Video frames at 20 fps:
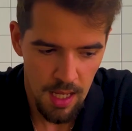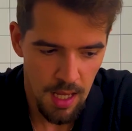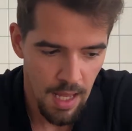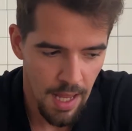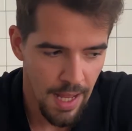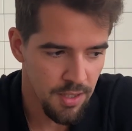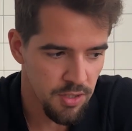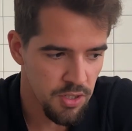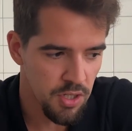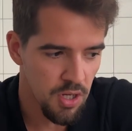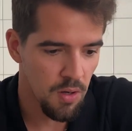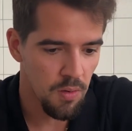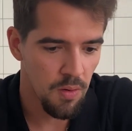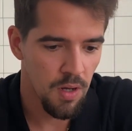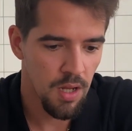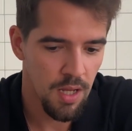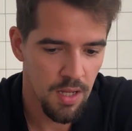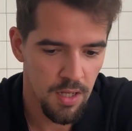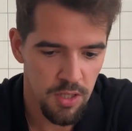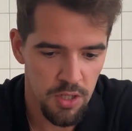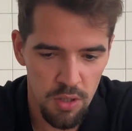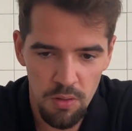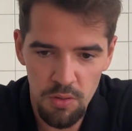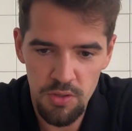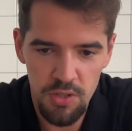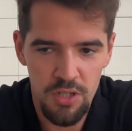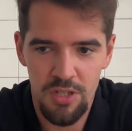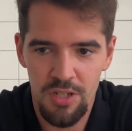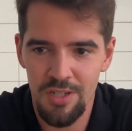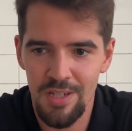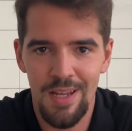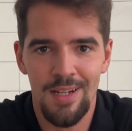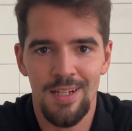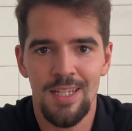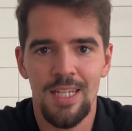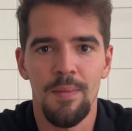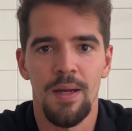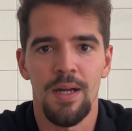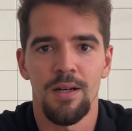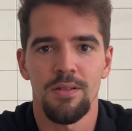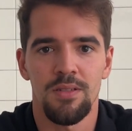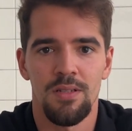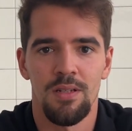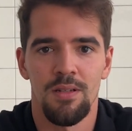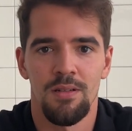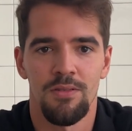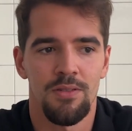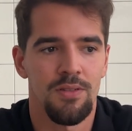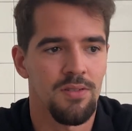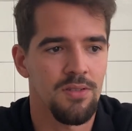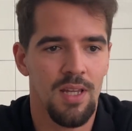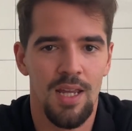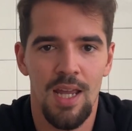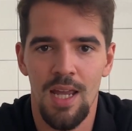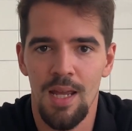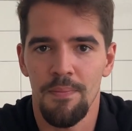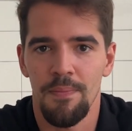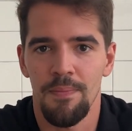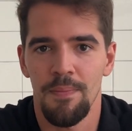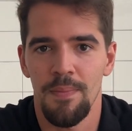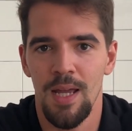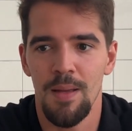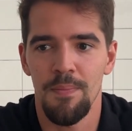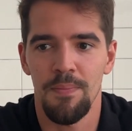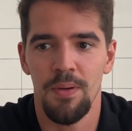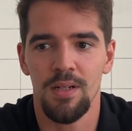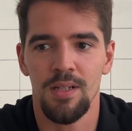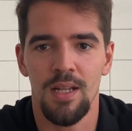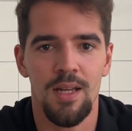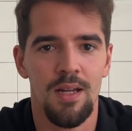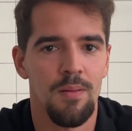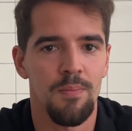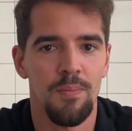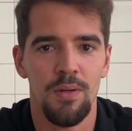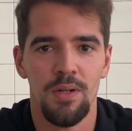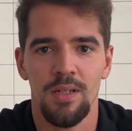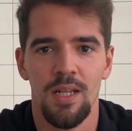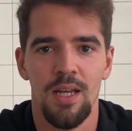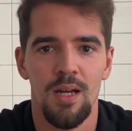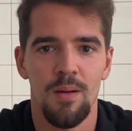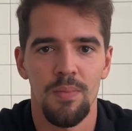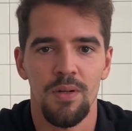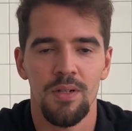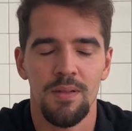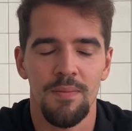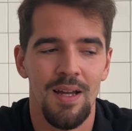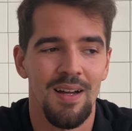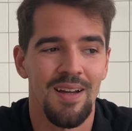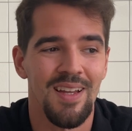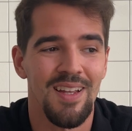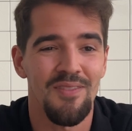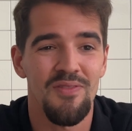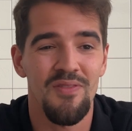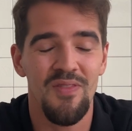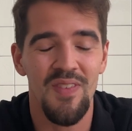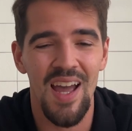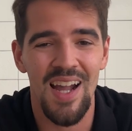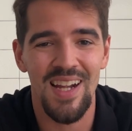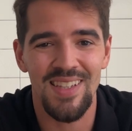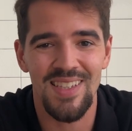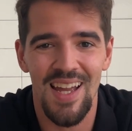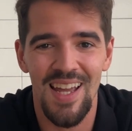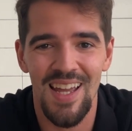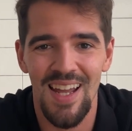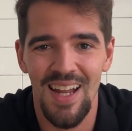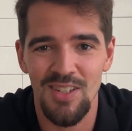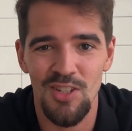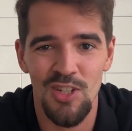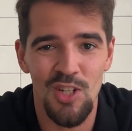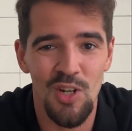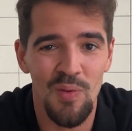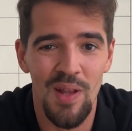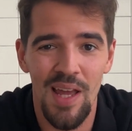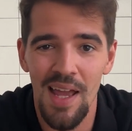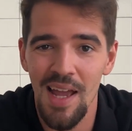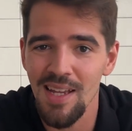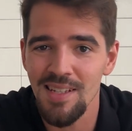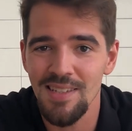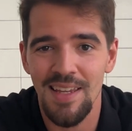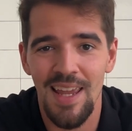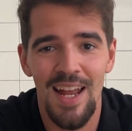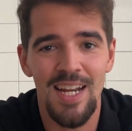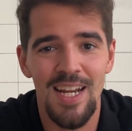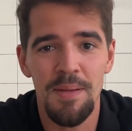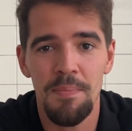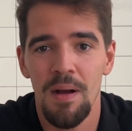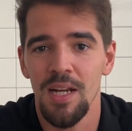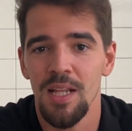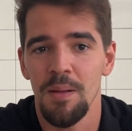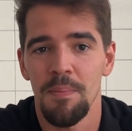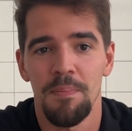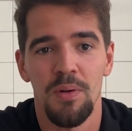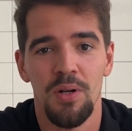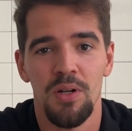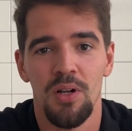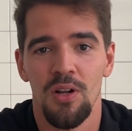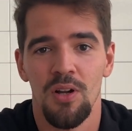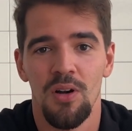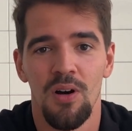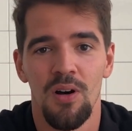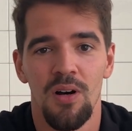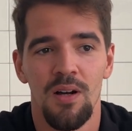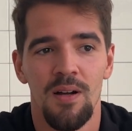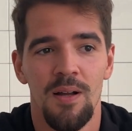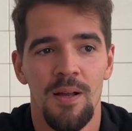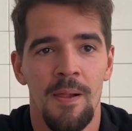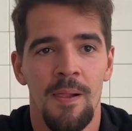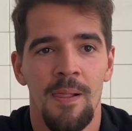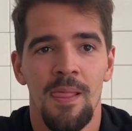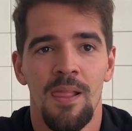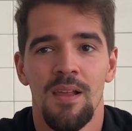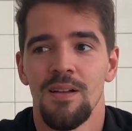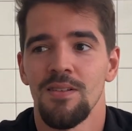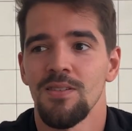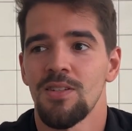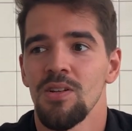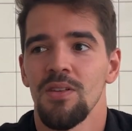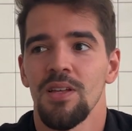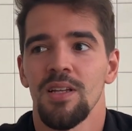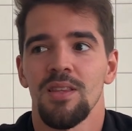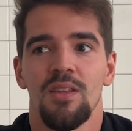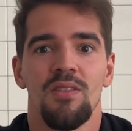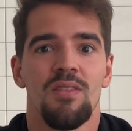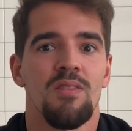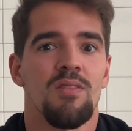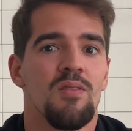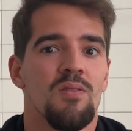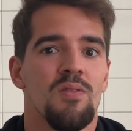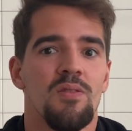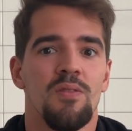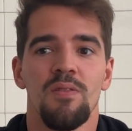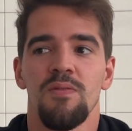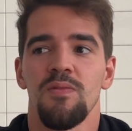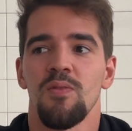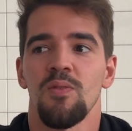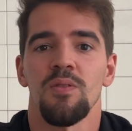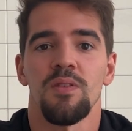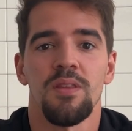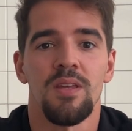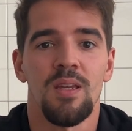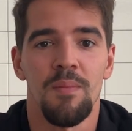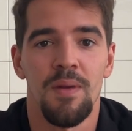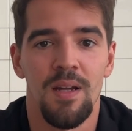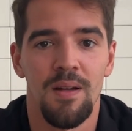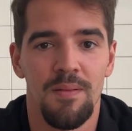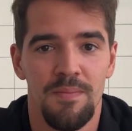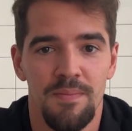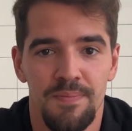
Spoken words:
And so you don't just send emails. You don't say, hey, book now, book now, book now. In fact, I actually don't ask anybody to book a call until like the 3rd or 4th email,